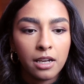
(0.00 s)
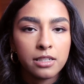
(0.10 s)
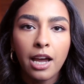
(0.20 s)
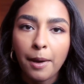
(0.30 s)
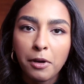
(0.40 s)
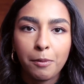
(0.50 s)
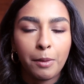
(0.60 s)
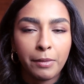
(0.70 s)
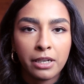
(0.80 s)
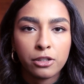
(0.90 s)
time
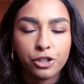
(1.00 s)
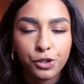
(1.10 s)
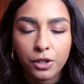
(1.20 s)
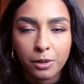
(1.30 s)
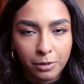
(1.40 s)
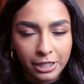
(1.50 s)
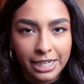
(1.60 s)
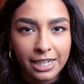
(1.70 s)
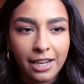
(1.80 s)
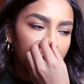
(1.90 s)
commitment to
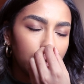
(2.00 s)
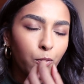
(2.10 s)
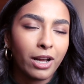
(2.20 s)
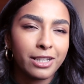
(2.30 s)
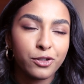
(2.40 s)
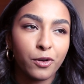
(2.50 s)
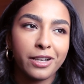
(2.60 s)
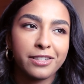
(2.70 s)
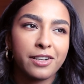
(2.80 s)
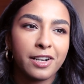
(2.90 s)
complete. While it's not
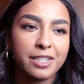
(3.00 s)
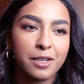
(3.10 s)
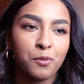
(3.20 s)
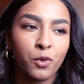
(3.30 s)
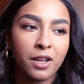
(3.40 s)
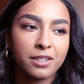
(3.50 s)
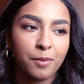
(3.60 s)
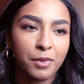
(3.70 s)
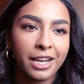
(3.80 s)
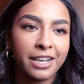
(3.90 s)
necessarily
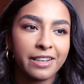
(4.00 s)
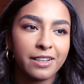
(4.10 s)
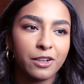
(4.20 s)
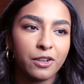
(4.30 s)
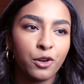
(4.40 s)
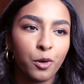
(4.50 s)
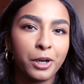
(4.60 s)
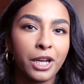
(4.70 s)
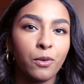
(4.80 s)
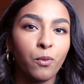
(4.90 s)
something
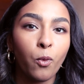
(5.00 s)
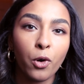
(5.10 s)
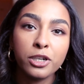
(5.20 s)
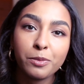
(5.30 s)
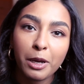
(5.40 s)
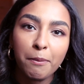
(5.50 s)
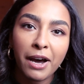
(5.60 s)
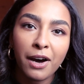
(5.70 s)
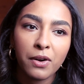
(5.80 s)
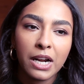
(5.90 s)
nobody warned me
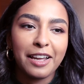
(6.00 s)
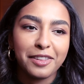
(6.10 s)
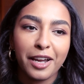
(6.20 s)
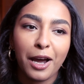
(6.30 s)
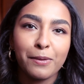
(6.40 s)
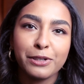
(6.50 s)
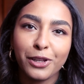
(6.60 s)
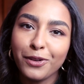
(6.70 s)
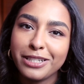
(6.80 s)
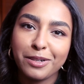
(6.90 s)
about, I think I was
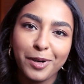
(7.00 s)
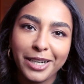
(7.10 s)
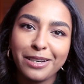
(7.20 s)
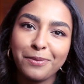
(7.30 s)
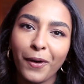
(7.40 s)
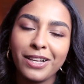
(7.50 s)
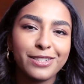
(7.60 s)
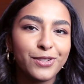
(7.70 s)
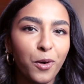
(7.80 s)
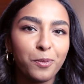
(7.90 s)
close to breaking point
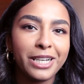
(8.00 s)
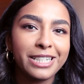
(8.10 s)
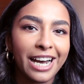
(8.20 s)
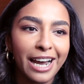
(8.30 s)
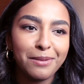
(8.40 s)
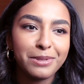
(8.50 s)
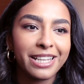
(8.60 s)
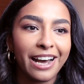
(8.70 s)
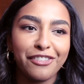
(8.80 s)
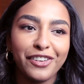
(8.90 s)
so many times
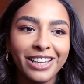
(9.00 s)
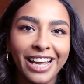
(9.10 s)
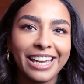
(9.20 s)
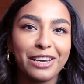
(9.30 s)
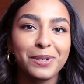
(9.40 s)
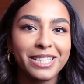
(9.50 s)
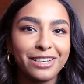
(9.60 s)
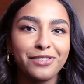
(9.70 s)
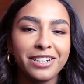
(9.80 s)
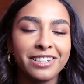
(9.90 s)
that I feel like it was
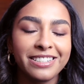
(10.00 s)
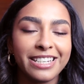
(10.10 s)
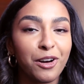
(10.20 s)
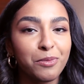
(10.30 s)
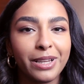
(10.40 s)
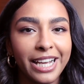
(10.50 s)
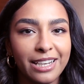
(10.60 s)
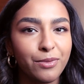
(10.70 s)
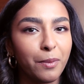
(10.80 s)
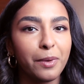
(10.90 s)
even
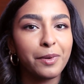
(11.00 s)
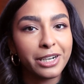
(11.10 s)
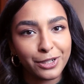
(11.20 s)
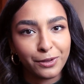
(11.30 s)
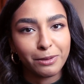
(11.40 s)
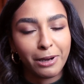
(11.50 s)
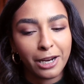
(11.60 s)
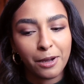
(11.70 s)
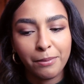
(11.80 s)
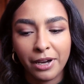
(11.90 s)
downplayed when we were told about
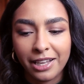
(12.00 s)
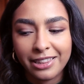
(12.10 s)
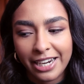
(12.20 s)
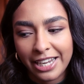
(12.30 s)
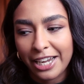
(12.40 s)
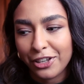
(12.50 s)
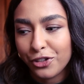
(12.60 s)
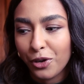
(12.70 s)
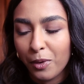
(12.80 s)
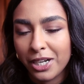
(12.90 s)
it. But then again, you
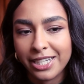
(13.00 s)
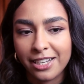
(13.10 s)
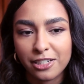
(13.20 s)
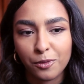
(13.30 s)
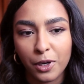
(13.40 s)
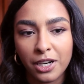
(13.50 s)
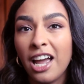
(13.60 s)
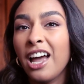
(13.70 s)
don't want to tell someone,